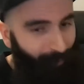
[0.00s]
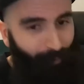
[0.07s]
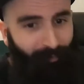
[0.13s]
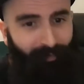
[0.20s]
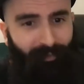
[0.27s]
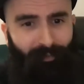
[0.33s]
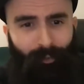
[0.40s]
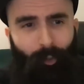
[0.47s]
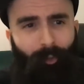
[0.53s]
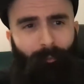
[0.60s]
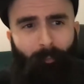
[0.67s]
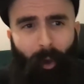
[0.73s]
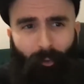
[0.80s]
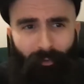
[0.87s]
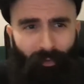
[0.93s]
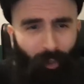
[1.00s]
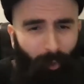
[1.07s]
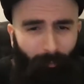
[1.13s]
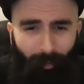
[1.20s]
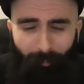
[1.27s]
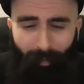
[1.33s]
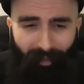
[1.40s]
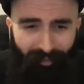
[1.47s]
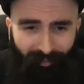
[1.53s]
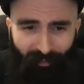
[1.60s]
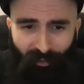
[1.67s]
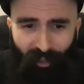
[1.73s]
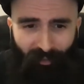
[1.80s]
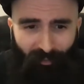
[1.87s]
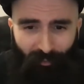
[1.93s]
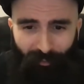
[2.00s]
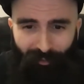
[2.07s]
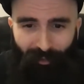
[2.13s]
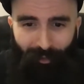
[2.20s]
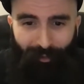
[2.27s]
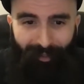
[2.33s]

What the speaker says: this is not the most common, but it's just to show you an